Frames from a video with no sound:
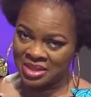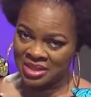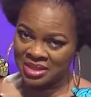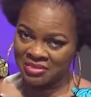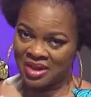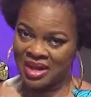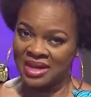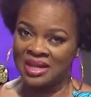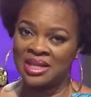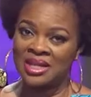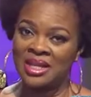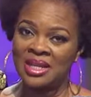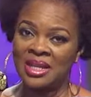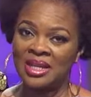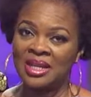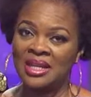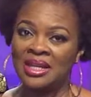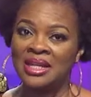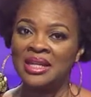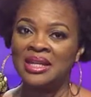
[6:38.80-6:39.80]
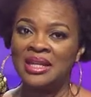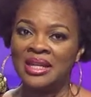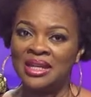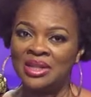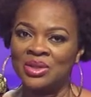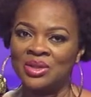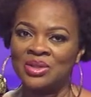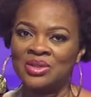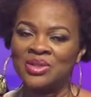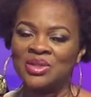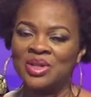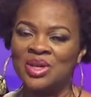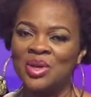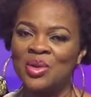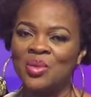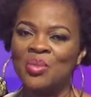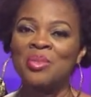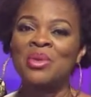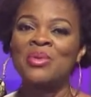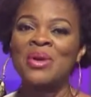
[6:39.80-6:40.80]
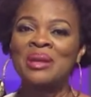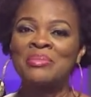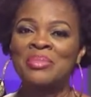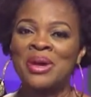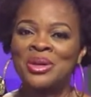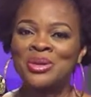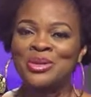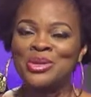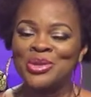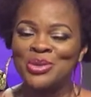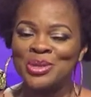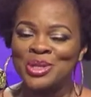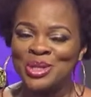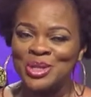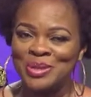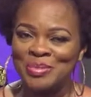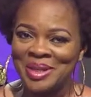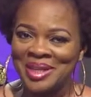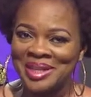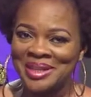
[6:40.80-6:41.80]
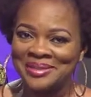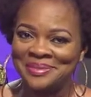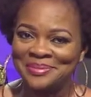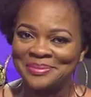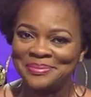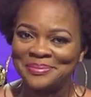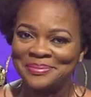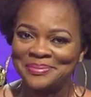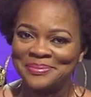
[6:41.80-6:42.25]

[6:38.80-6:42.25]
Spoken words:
but is right here in Lagos. We'll be right back on Seriously Speaking.